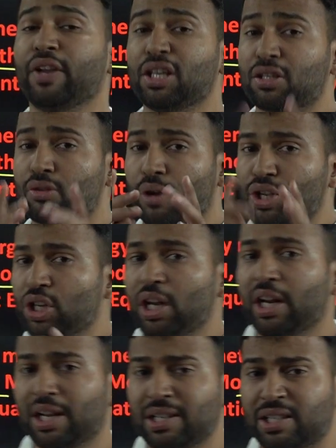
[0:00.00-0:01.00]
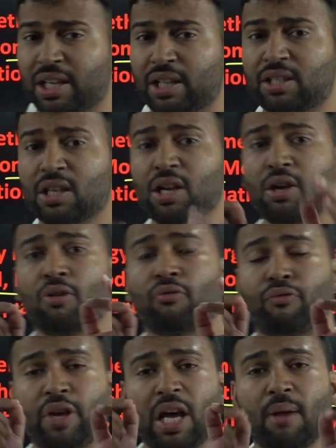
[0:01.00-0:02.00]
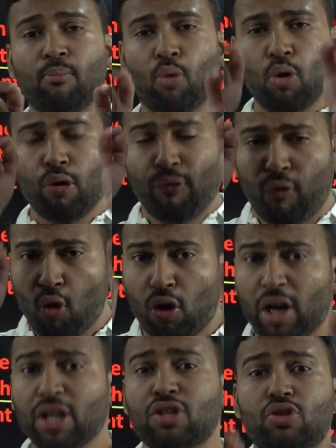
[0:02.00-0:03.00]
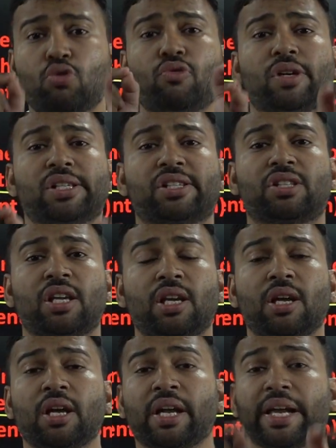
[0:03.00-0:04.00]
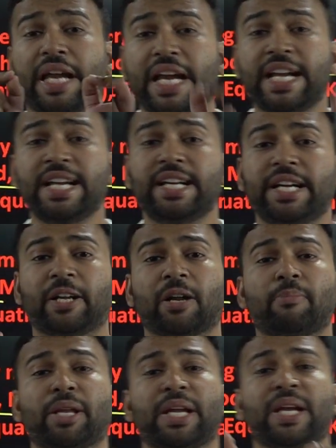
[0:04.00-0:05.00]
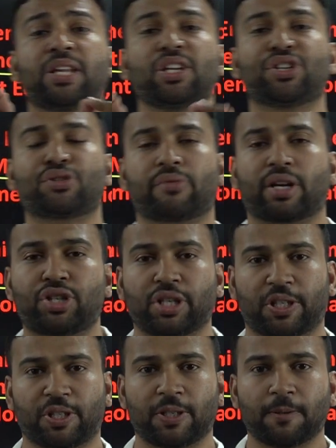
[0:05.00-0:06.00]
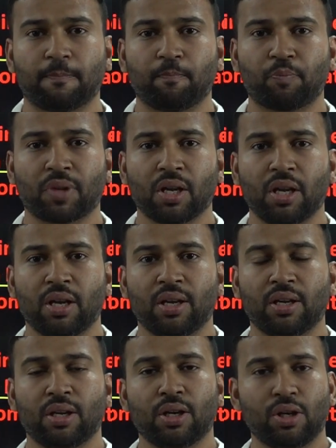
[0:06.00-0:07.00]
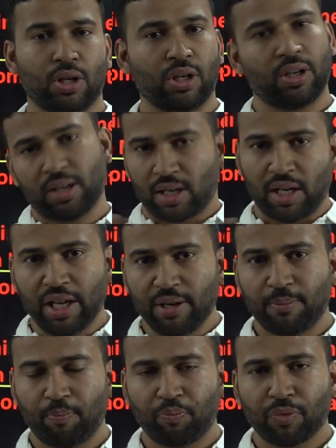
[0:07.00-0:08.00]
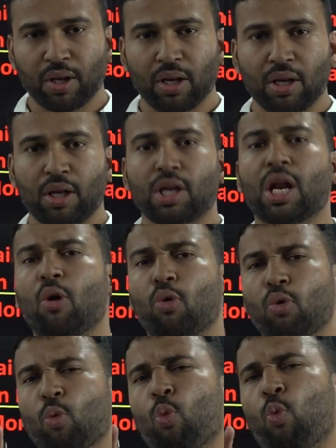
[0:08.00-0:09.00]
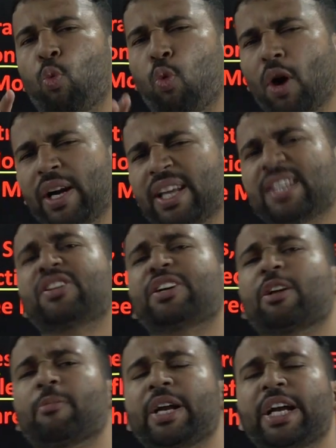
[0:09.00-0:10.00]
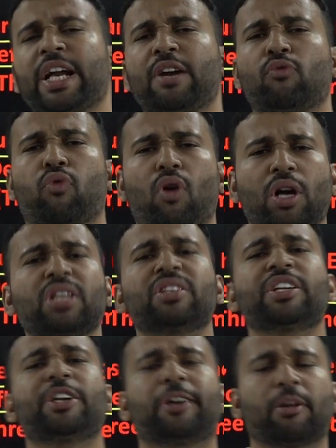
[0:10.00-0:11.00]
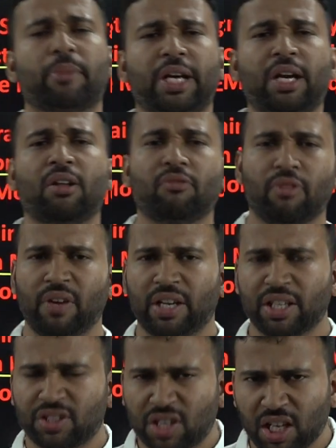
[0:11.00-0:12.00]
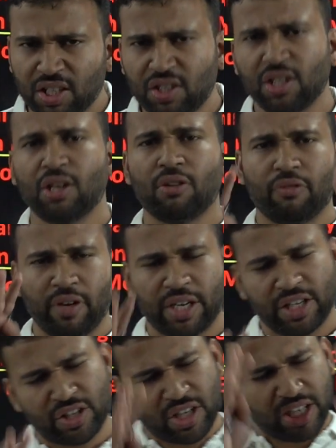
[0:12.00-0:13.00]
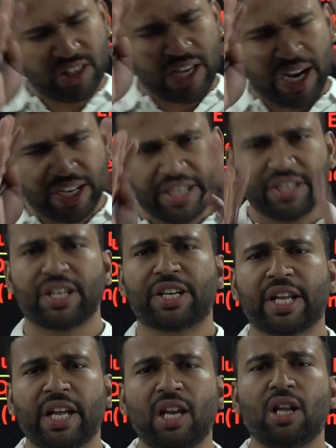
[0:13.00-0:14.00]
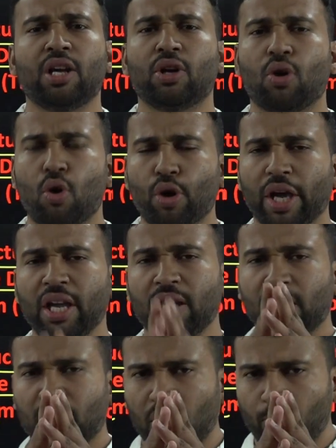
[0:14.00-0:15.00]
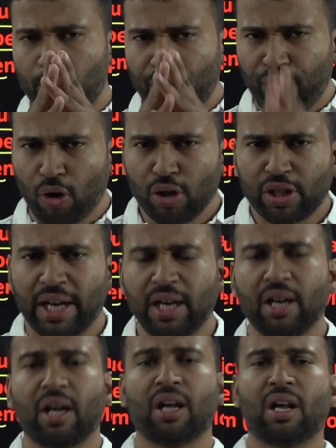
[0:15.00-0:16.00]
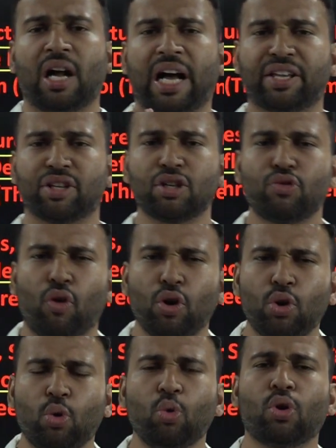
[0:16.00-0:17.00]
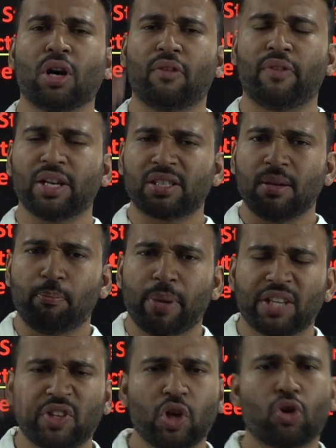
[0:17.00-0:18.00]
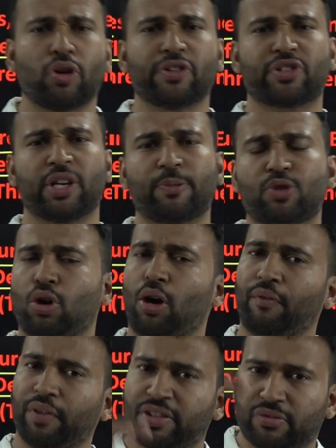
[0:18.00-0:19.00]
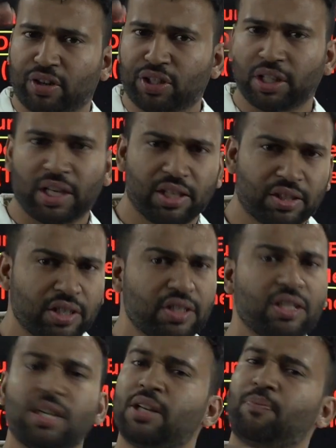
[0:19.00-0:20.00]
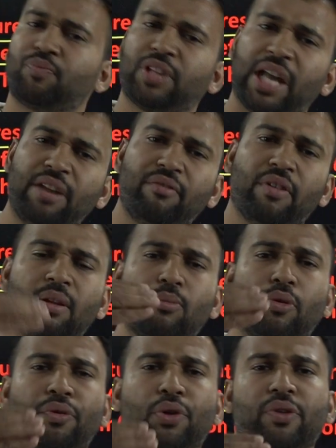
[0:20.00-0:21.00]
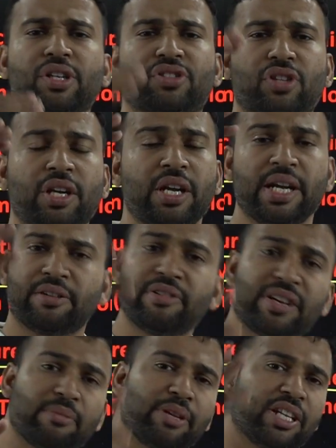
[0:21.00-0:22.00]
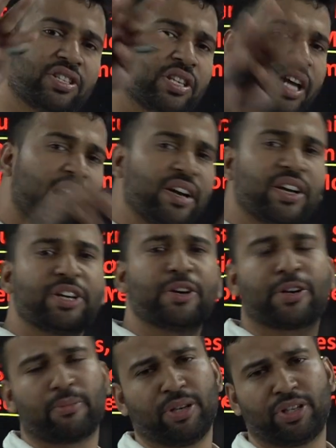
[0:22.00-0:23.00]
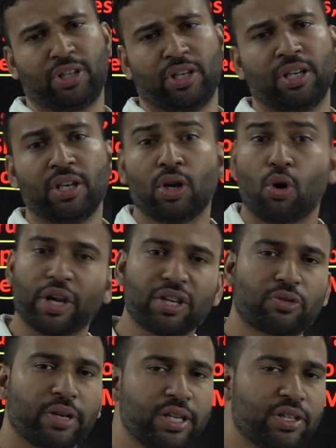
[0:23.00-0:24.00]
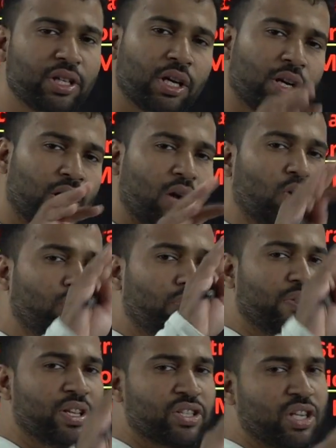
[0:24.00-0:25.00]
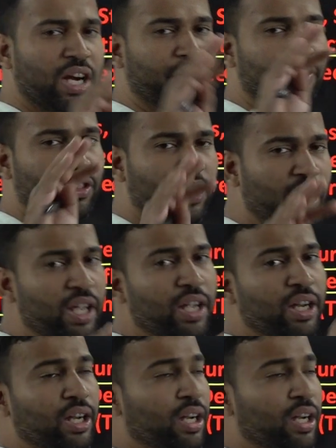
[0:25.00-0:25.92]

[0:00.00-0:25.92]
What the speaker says: structural analysis, we are more focused towards the indeterminate structures. Clear? Now what is determinate and what is indeterminate, we will discuss that in detail. Okay, now before that I just want to cover some basic concepts of structural analysis, then we will move towards the determinacy and indeterminacy. Okay students, now we will start with the